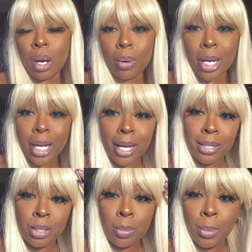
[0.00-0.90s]
All right,
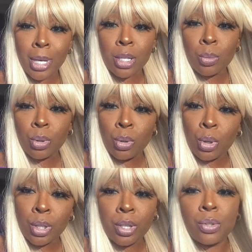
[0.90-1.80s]
guys, so I'm about to
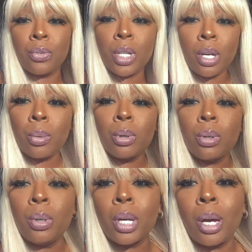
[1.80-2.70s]
record this video real
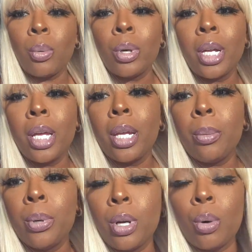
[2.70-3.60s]
quick. I went ahead
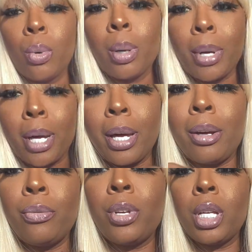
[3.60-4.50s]
and put on one of my
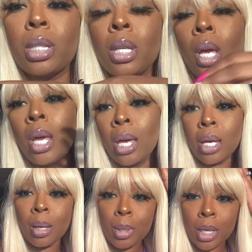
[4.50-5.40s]
outfits
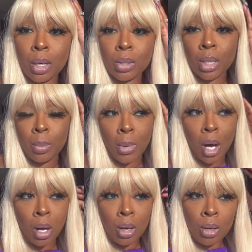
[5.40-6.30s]
and I'm gonna go to the
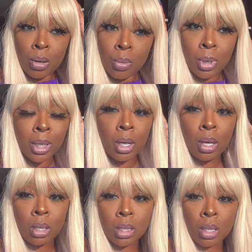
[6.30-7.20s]
mall while
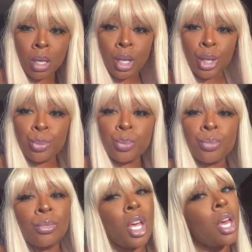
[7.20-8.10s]
Nicole is gone
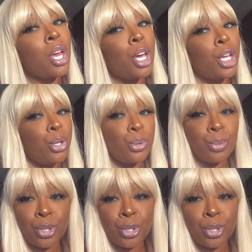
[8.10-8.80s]
and do some